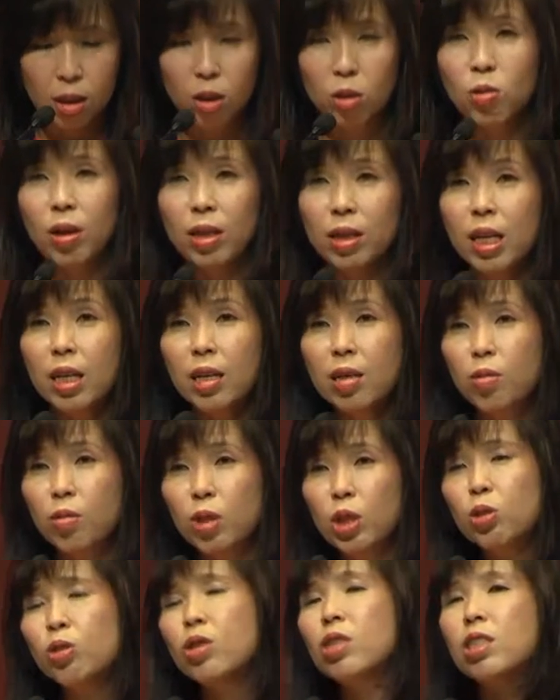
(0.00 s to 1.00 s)
So I think
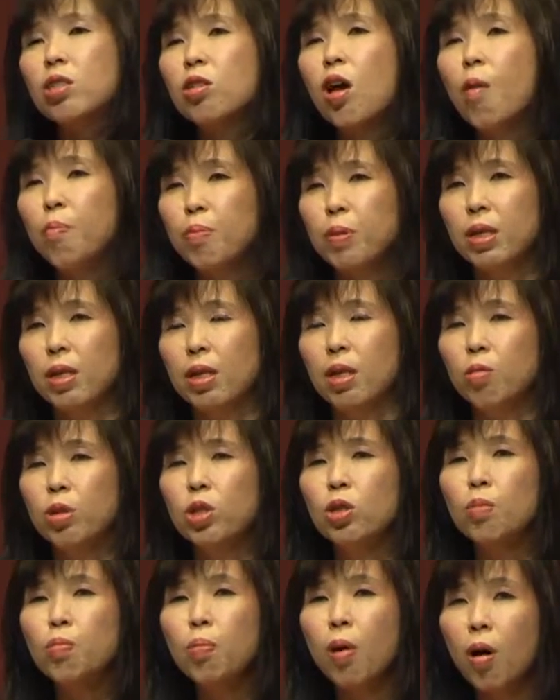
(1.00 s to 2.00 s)
we should stop here, we
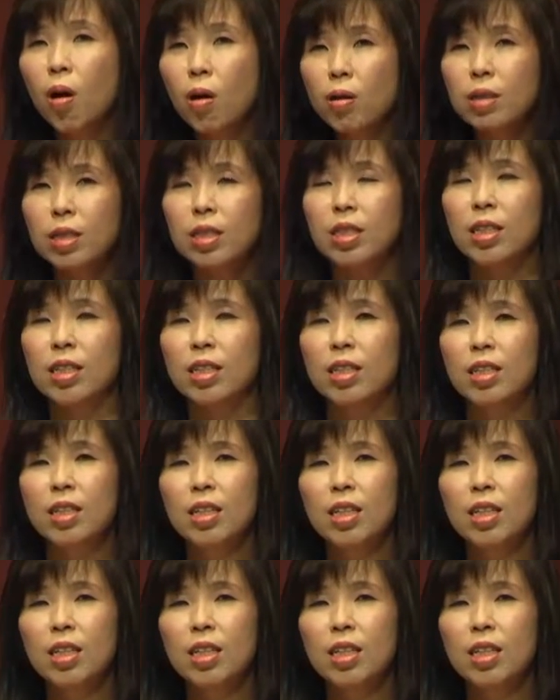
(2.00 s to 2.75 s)
should pause here